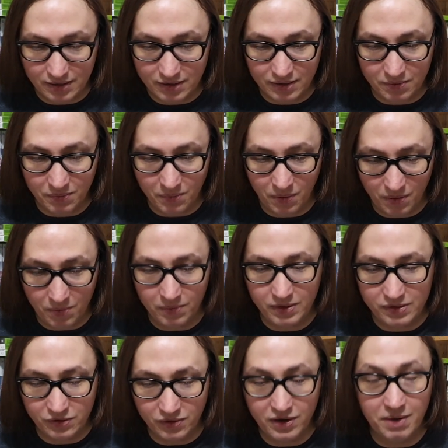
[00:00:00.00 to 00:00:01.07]
what we're
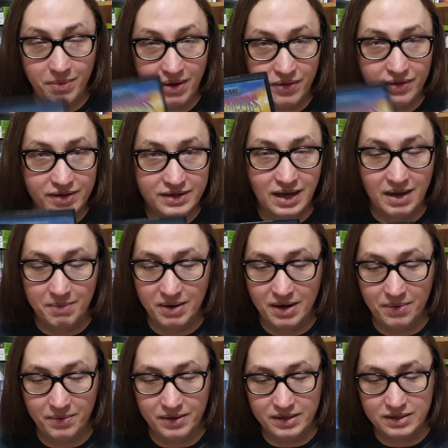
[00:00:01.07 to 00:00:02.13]
talking about this game, aren't
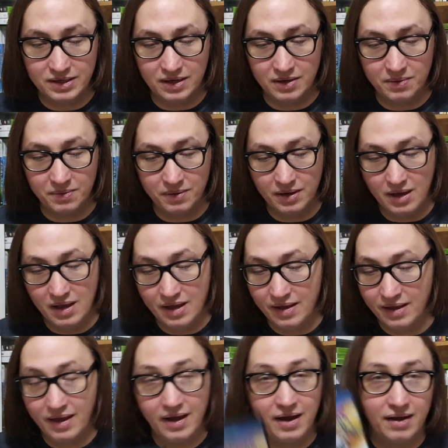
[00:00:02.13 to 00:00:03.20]
we? So
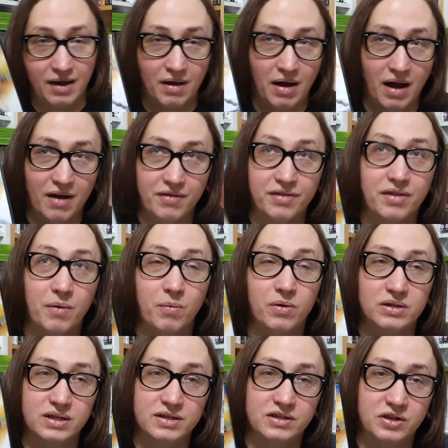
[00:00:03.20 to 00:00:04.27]
yeah, there
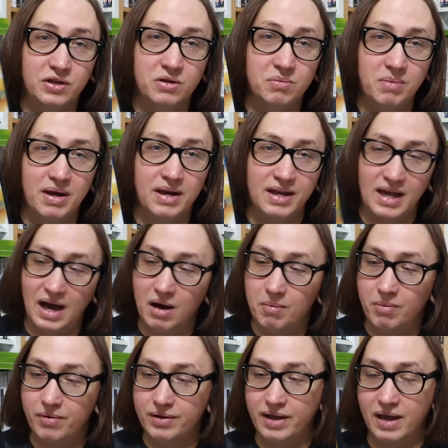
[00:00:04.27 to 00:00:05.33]
wasn't too many
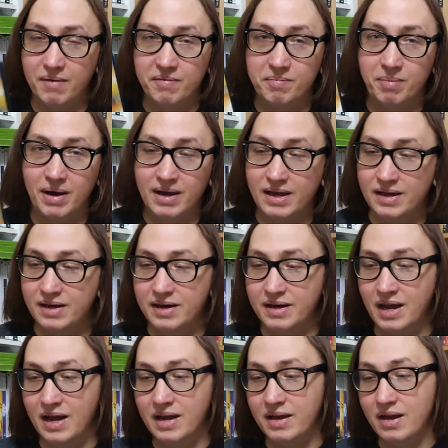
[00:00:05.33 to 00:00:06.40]
cowboy games back in the
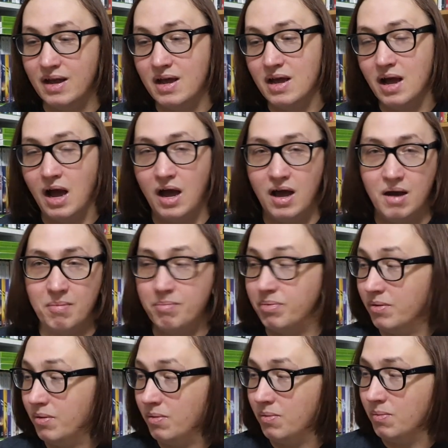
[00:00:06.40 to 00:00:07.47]
day.
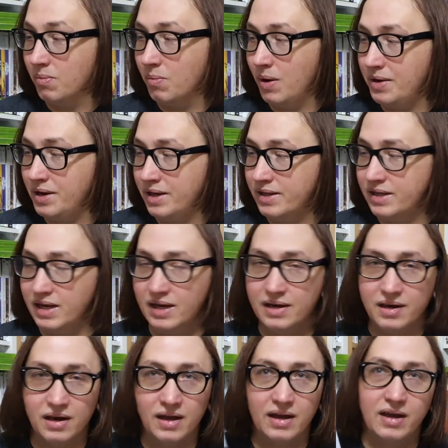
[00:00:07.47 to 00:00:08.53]
But when they did,
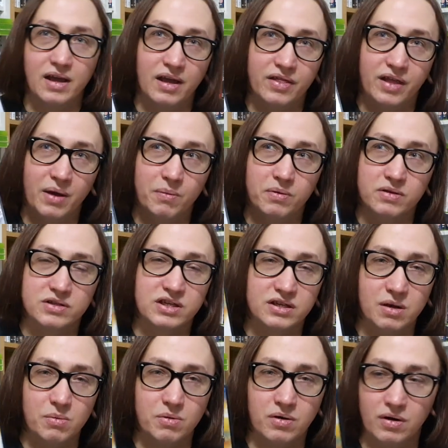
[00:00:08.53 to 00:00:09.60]
like, they was
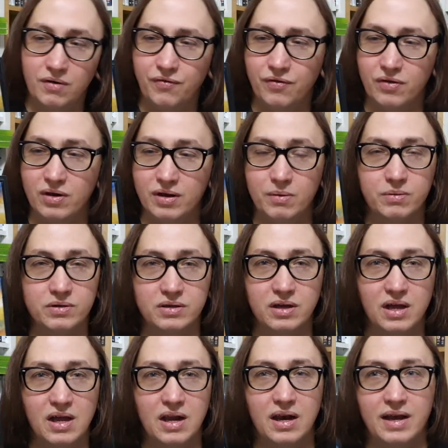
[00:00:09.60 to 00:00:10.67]
so colourful. It was
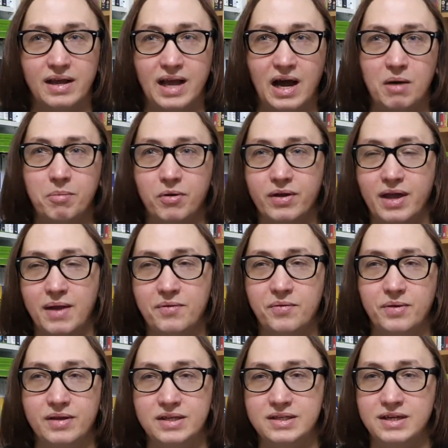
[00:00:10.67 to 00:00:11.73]
like cowboy games,
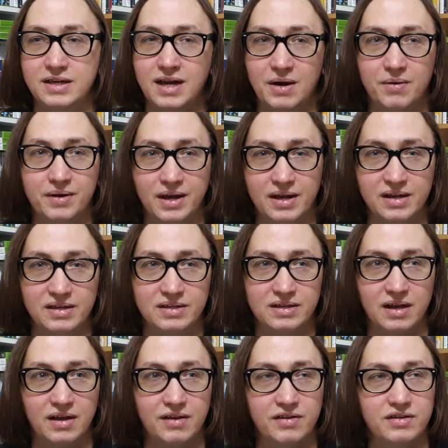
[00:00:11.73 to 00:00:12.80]
what you see nowadays,
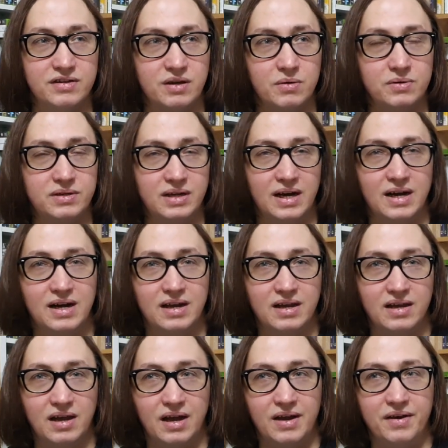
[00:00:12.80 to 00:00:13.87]
are so dark
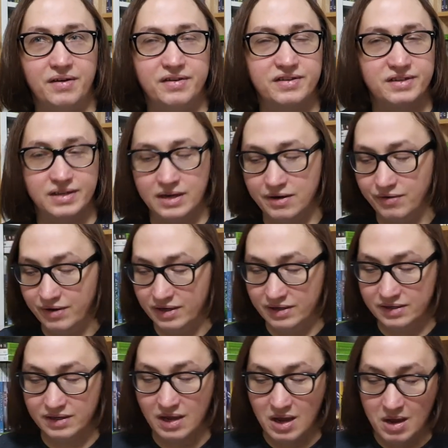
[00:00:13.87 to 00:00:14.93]
and
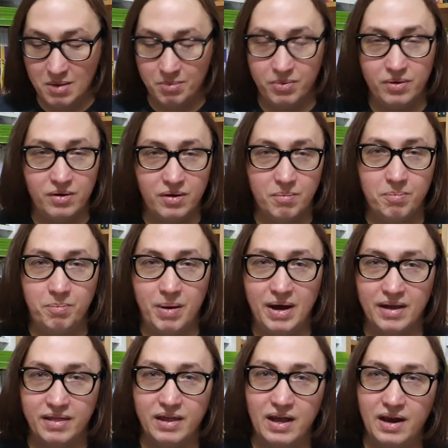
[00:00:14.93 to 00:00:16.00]
serious. But
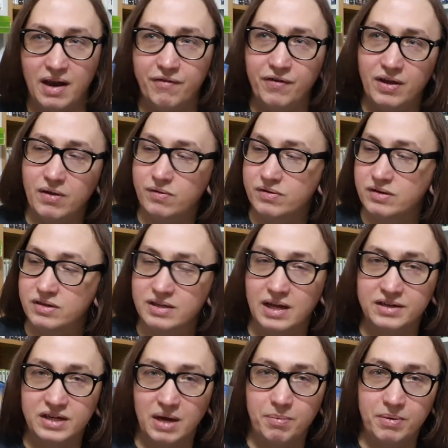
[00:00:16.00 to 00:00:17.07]
back then, I think it was just that
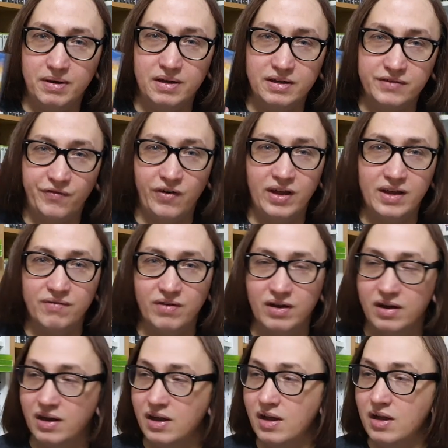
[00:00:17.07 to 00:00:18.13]
Japanese
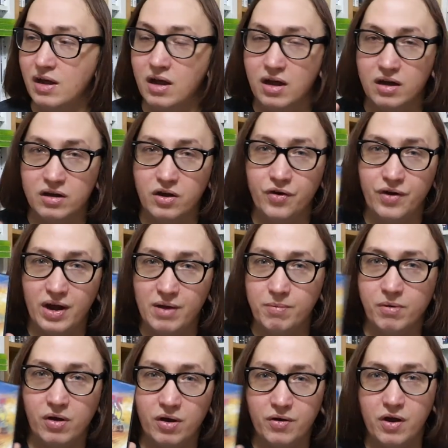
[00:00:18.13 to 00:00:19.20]
flavour.
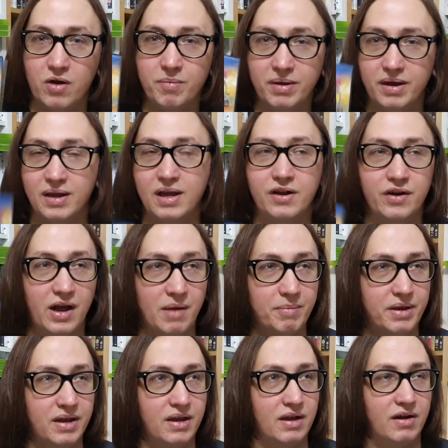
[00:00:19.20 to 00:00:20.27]

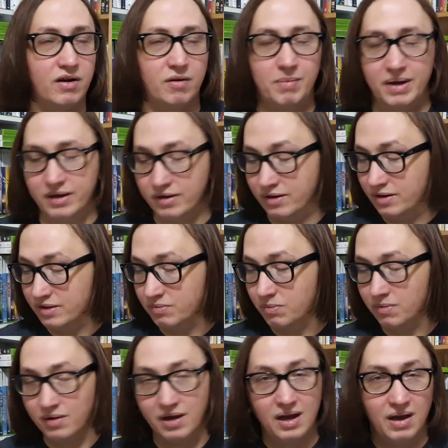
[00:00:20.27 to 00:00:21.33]
Konami, oh my goodness.
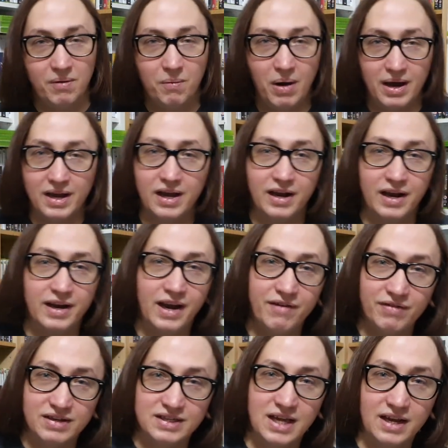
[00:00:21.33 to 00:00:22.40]
Why can I
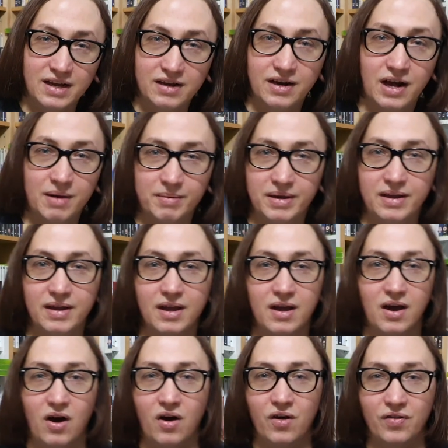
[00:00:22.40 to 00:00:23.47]
never say Konami
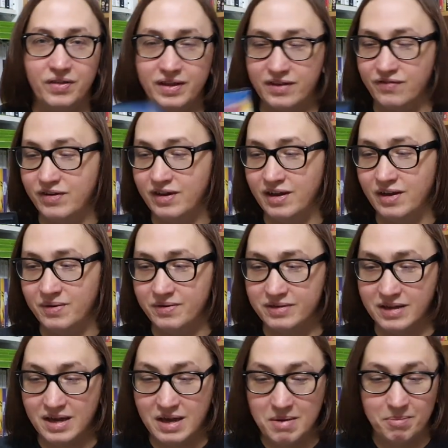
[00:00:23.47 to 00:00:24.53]
on these videos?
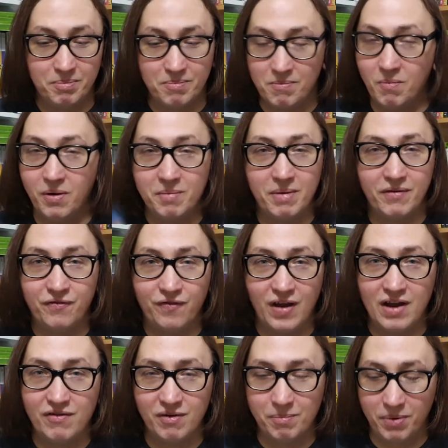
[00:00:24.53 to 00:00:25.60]
One of my
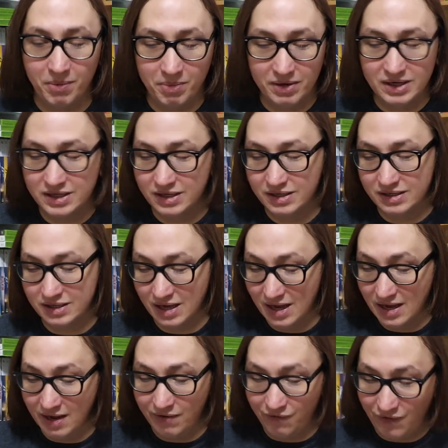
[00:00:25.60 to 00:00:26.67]
favourite publishers.
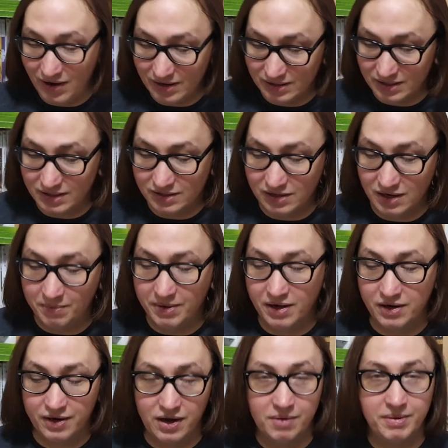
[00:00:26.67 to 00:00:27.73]
In fact, it's going to be a
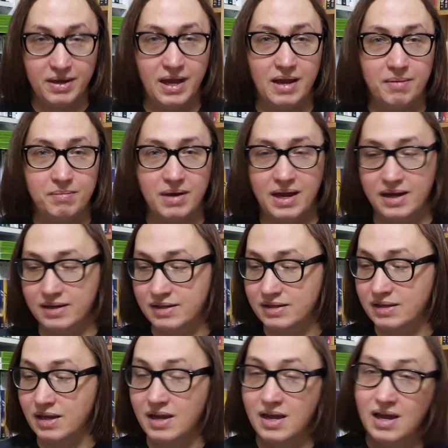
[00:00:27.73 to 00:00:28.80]
Konami game next.
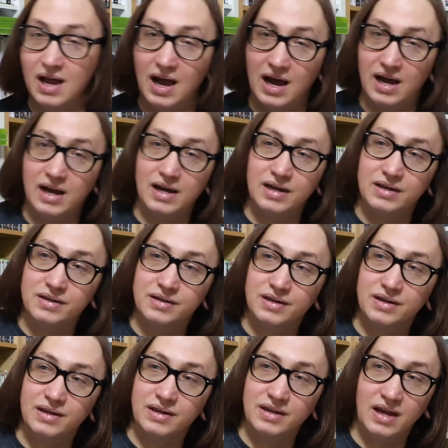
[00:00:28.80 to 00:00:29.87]
And
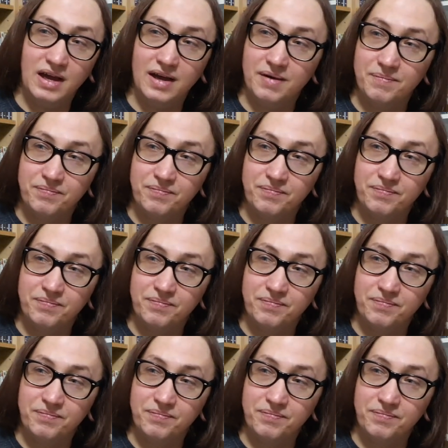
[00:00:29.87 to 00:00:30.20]
yeah,